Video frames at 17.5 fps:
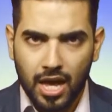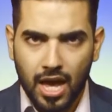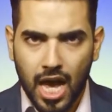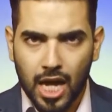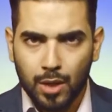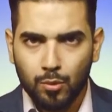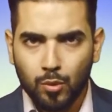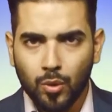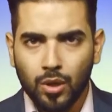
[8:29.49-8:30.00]

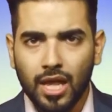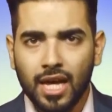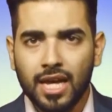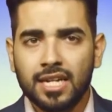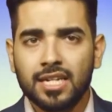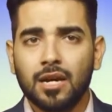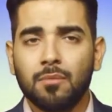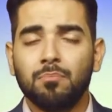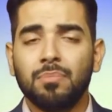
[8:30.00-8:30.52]
and we will
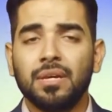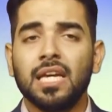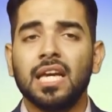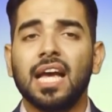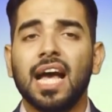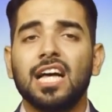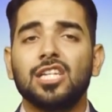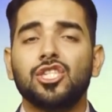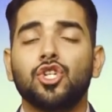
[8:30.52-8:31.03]
end up
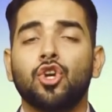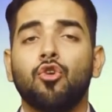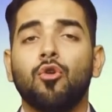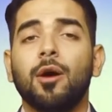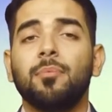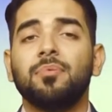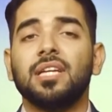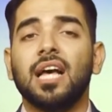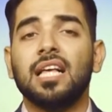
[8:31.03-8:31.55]
being as
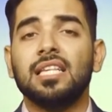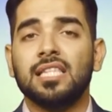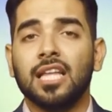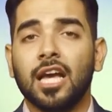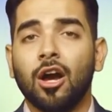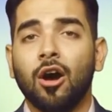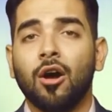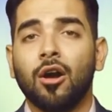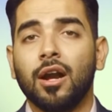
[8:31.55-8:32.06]
corrupt as
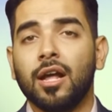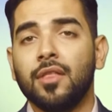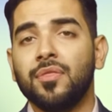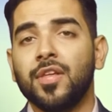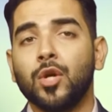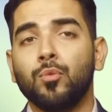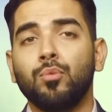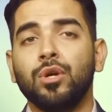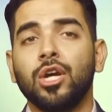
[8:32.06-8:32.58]
they are, and
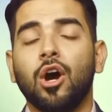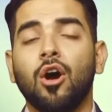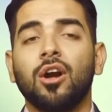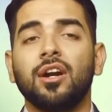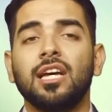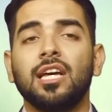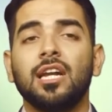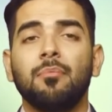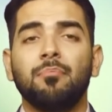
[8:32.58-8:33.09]
then we are
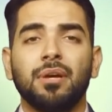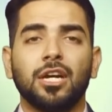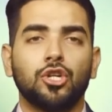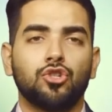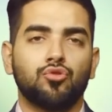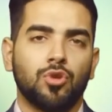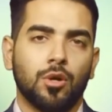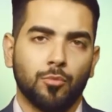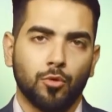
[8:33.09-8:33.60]
in a big
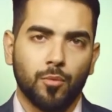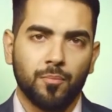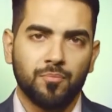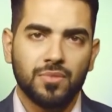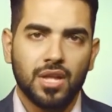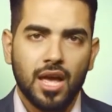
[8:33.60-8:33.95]
trouble.